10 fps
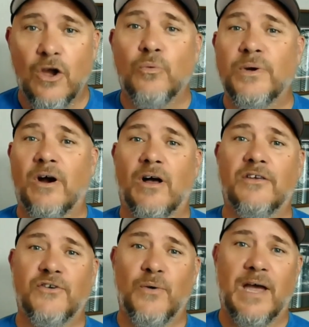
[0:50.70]
We
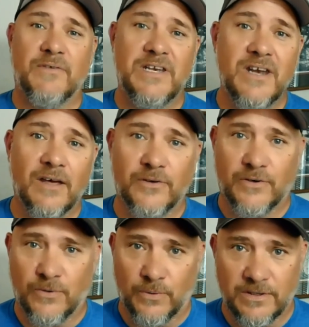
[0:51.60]
also have another
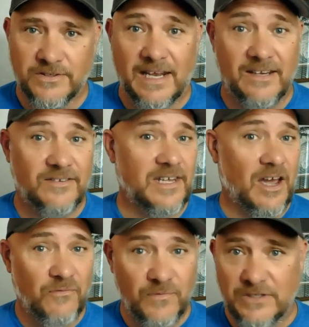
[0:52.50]
course that is the
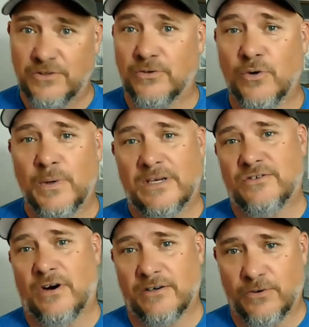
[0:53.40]
official quick
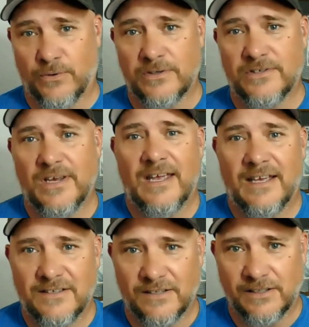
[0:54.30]
start course
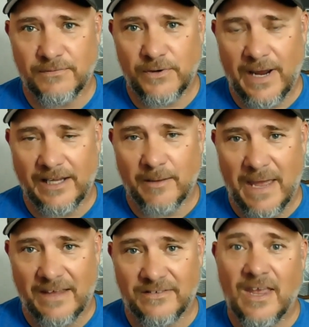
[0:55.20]
to
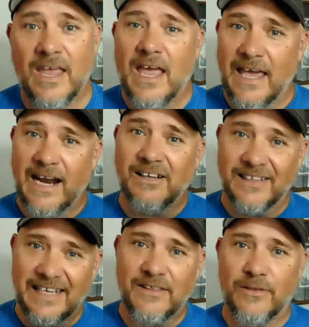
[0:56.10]
LifterLMS, and I'll
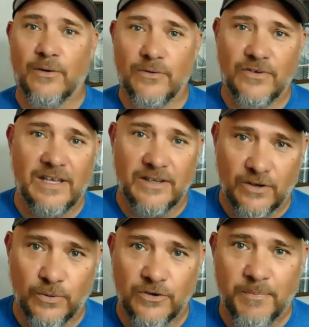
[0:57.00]
link those in the
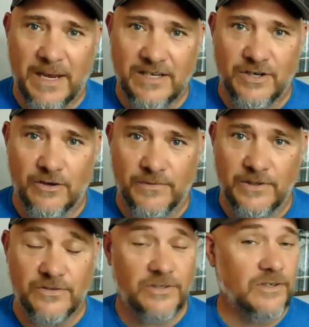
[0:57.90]
course page here for
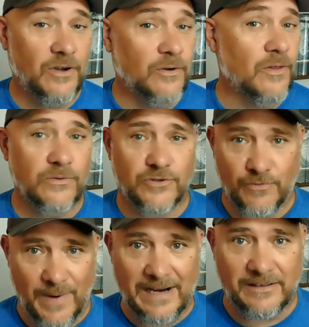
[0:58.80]
you so you can go to those
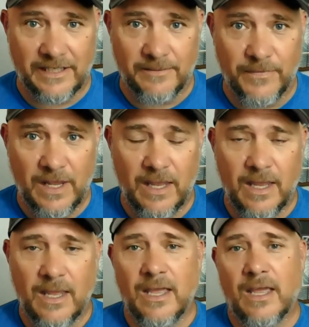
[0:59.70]
directly.
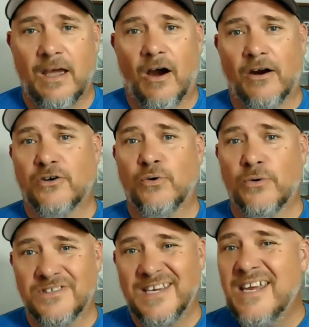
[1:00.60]
Our
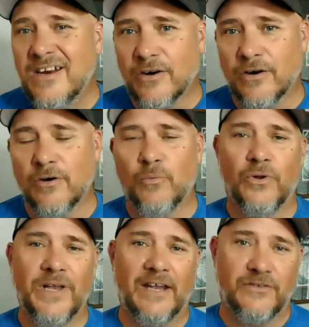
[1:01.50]
course here
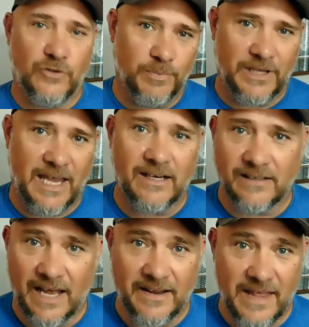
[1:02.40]
will not duplicate a
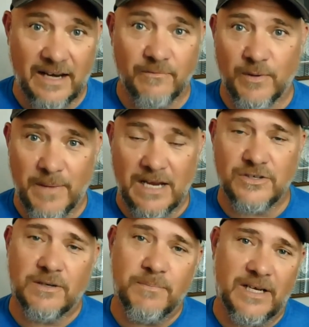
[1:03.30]
lot of that
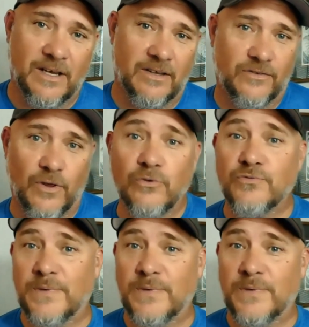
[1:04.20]
information because those